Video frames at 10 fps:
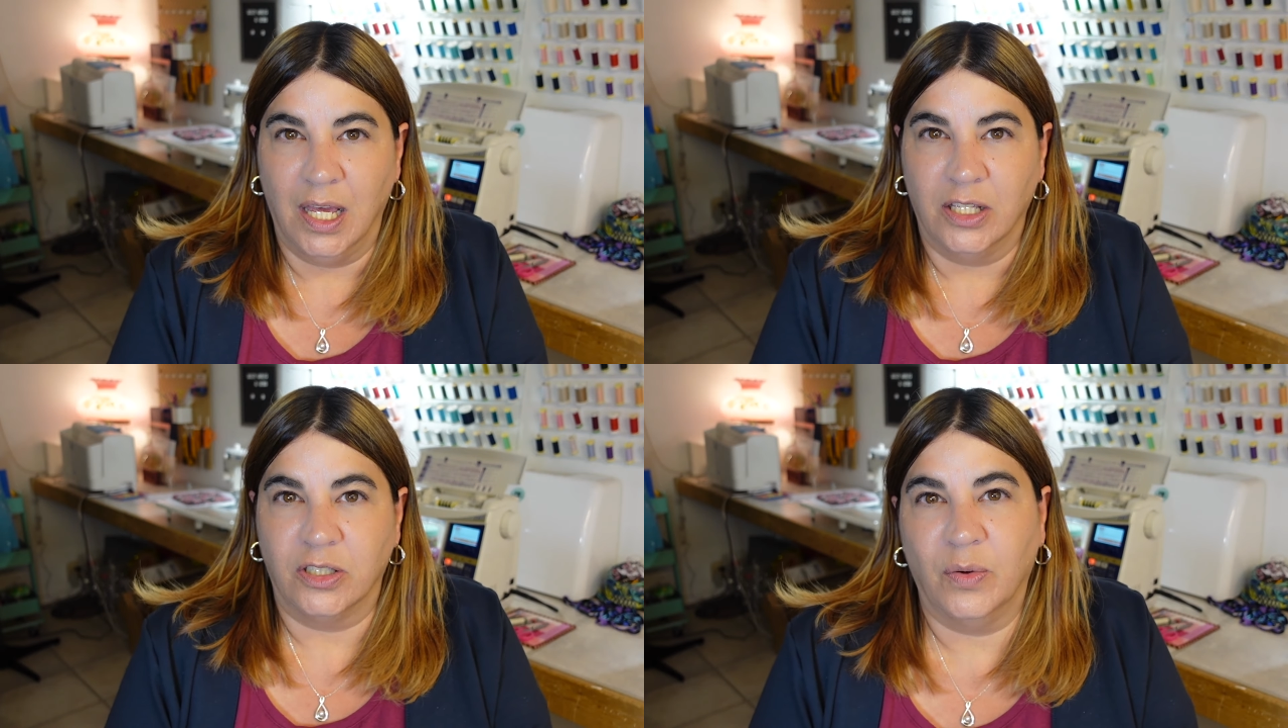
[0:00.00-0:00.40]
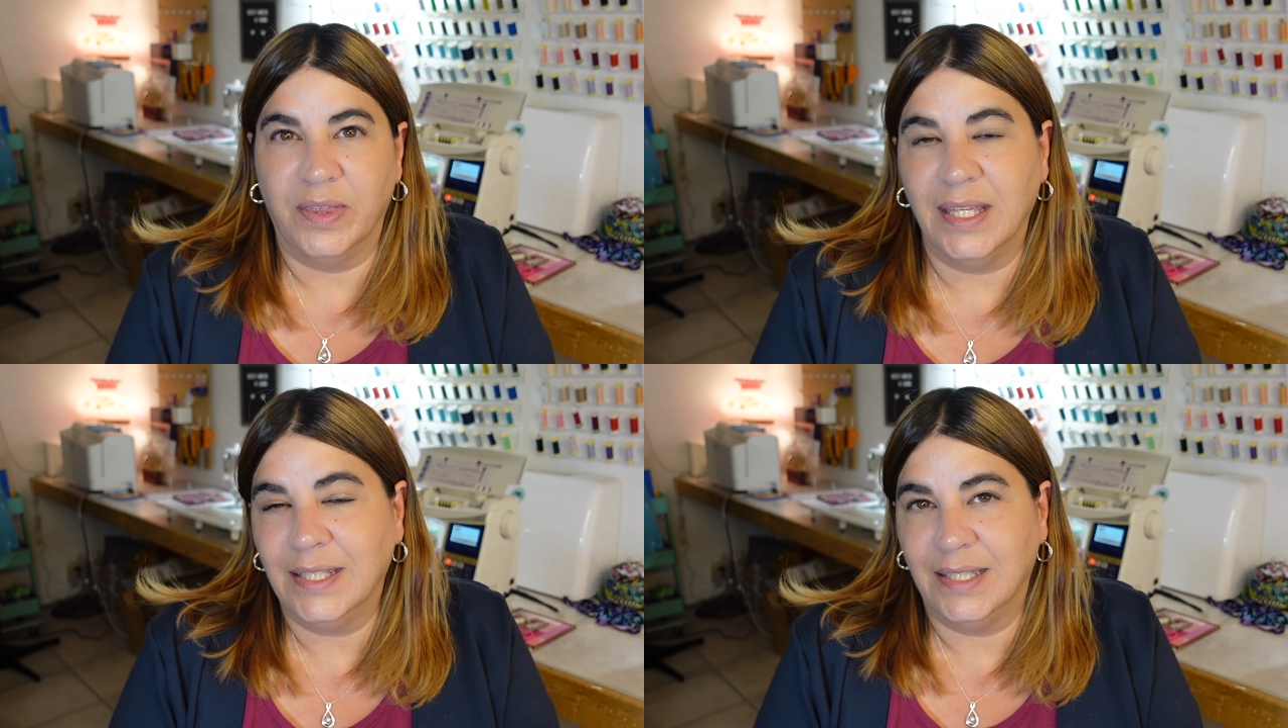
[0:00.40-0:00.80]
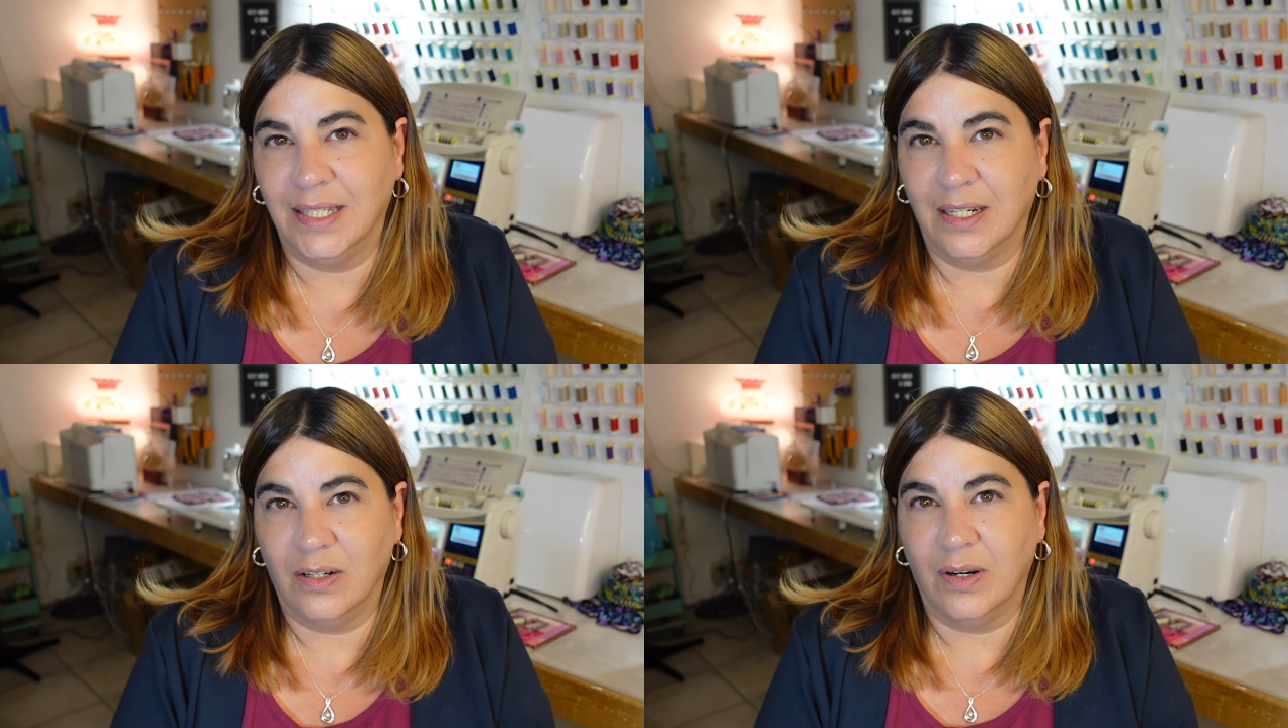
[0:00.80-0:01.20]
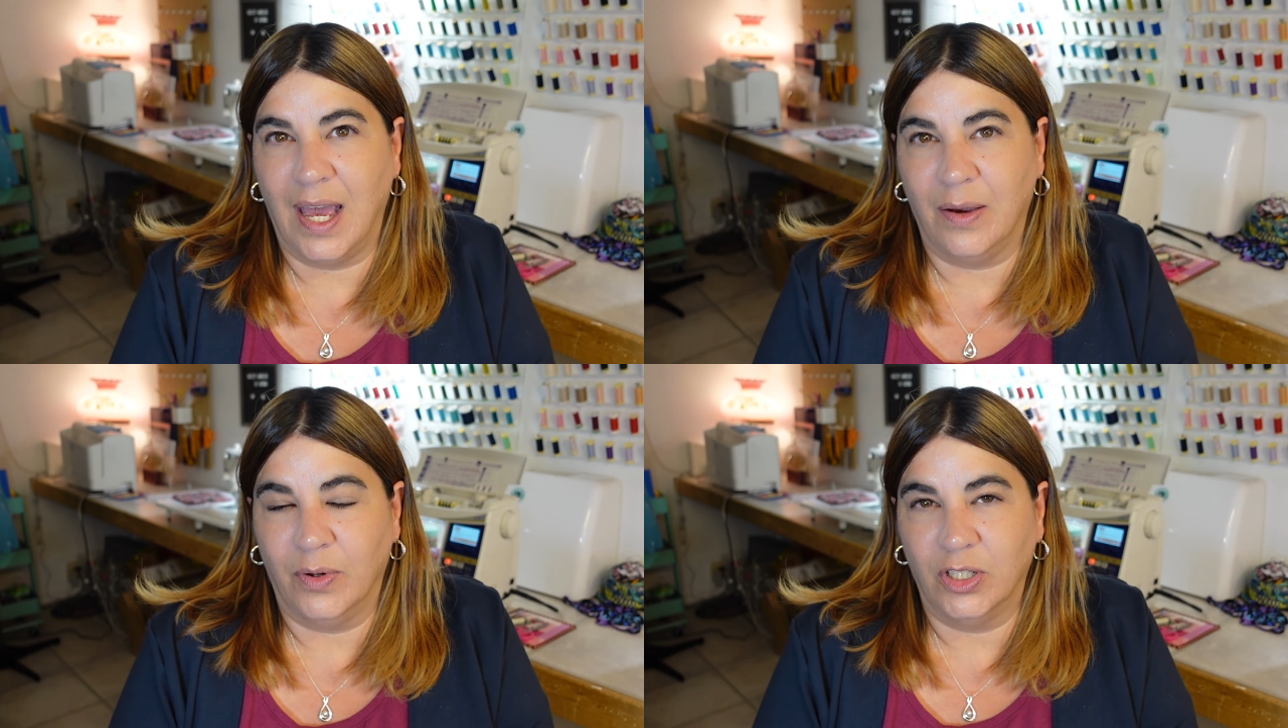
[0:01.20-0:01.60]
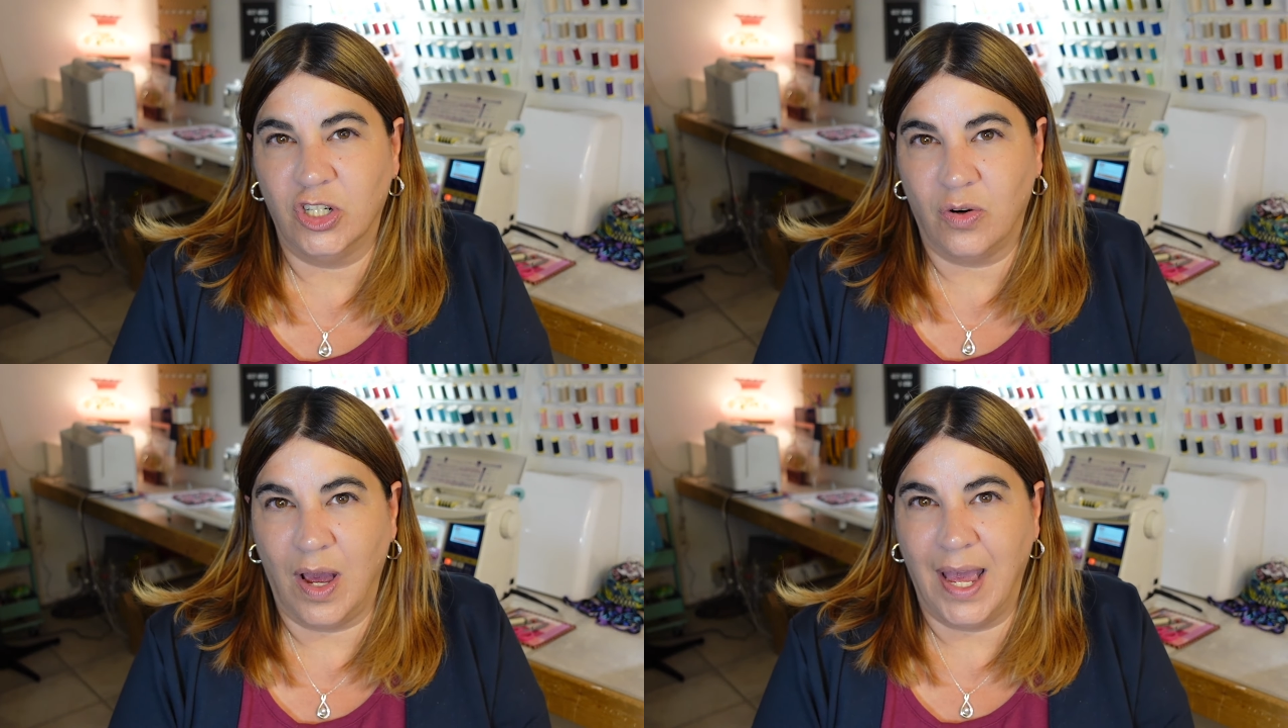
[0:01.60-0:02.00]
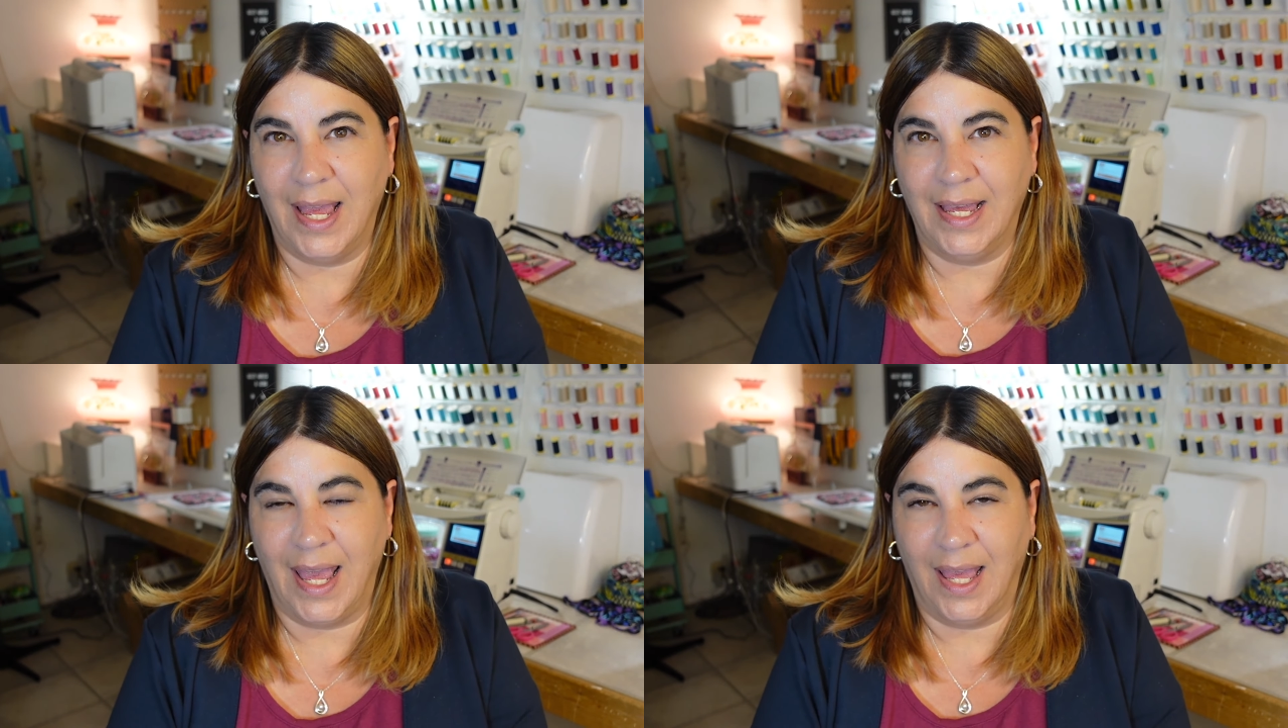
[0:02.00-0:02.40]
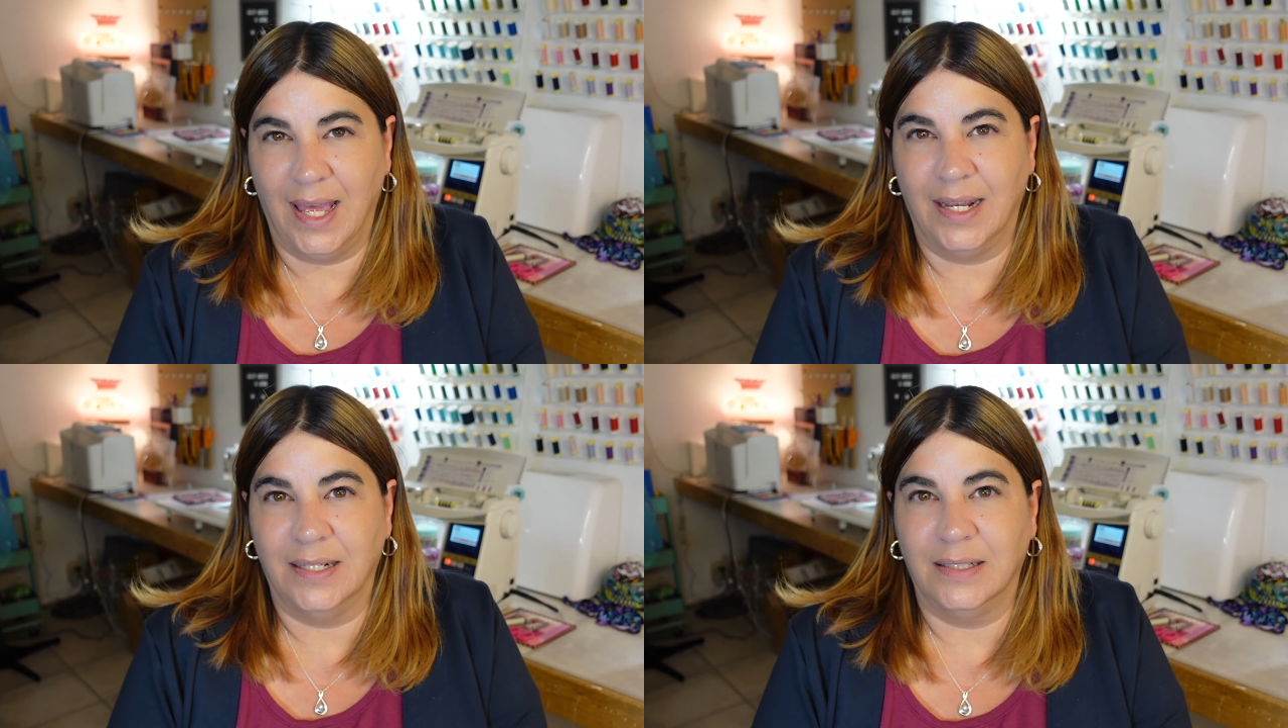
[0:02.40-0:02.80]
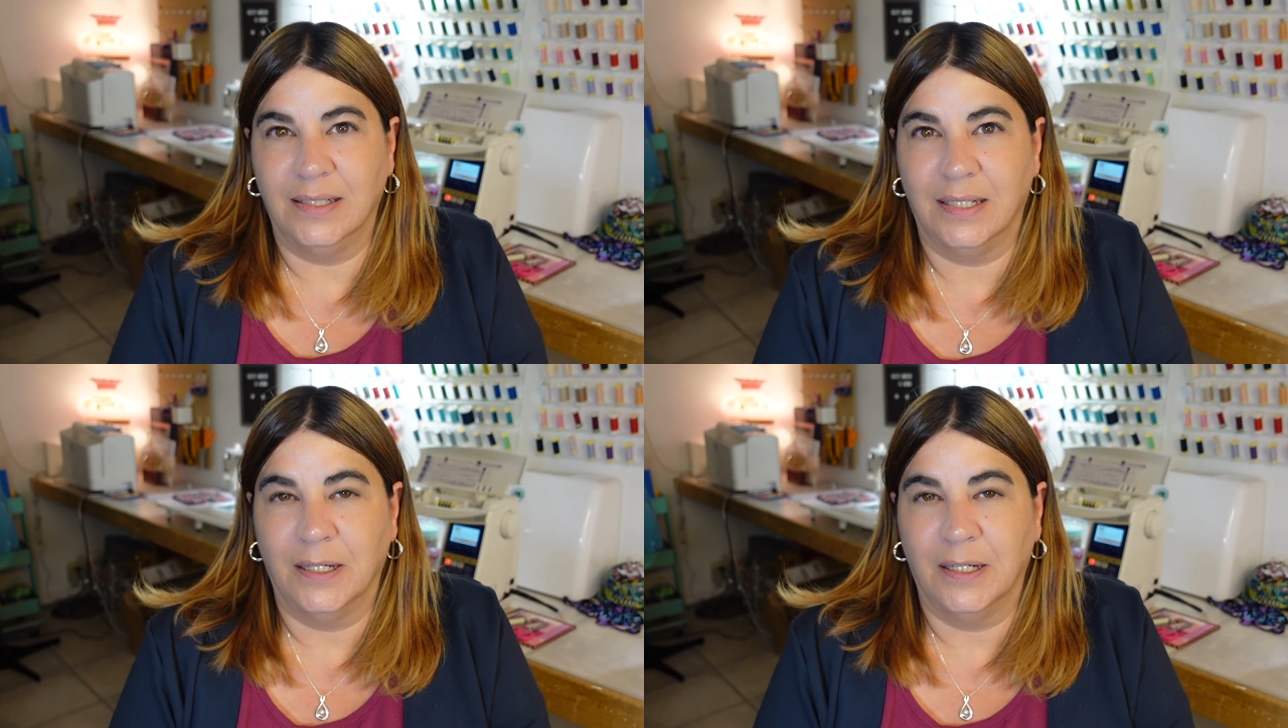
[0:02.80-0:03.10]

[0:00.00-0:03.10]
So this year I want to try and